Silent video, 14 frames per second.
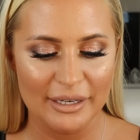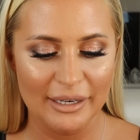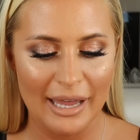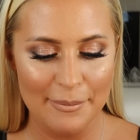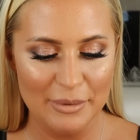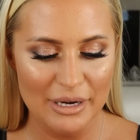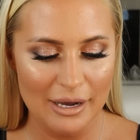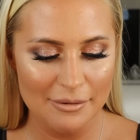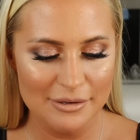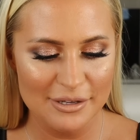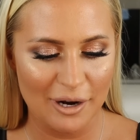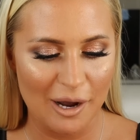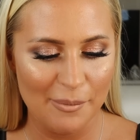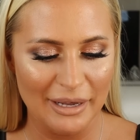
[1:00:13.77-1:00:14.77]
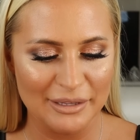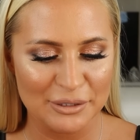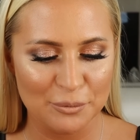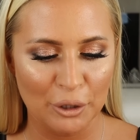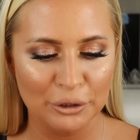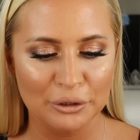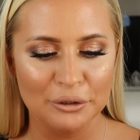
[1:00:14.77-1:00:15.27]
Let me know in the
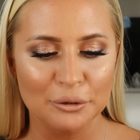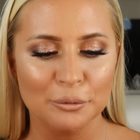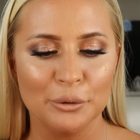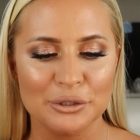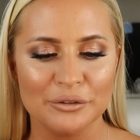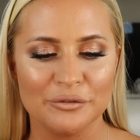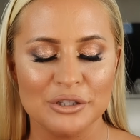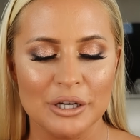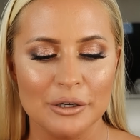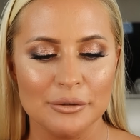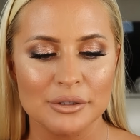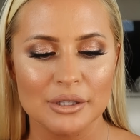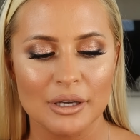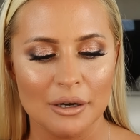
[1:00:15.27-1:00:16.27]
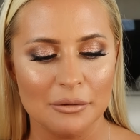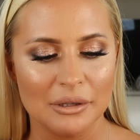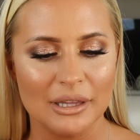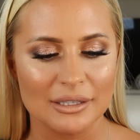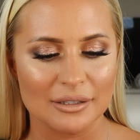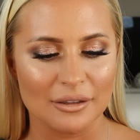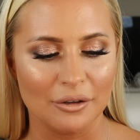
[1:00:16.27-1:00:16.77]
comments what you would have chose to go
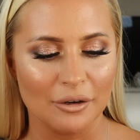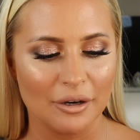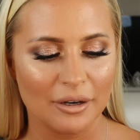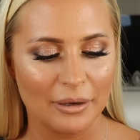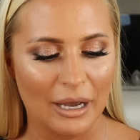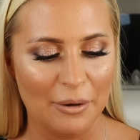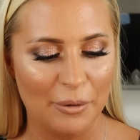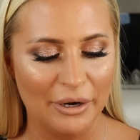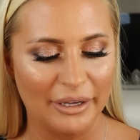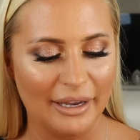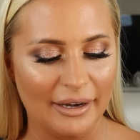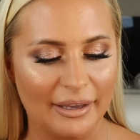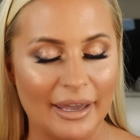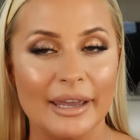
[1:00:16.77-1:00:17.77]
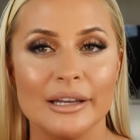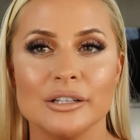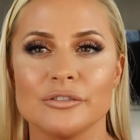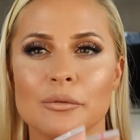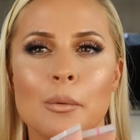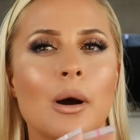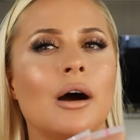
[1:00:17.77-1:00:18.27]
with this look. I want to get a
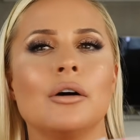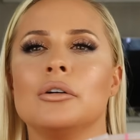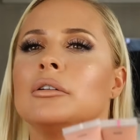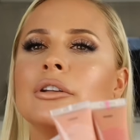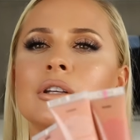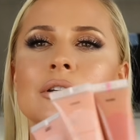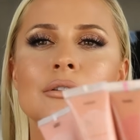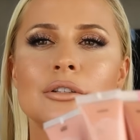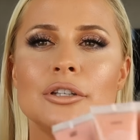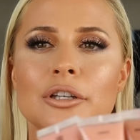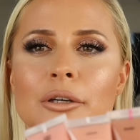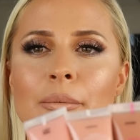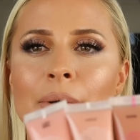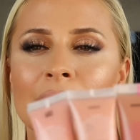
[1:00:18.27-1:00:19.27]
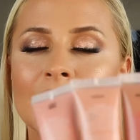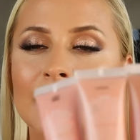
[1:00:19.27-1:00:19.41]
gauge for what all the YouTube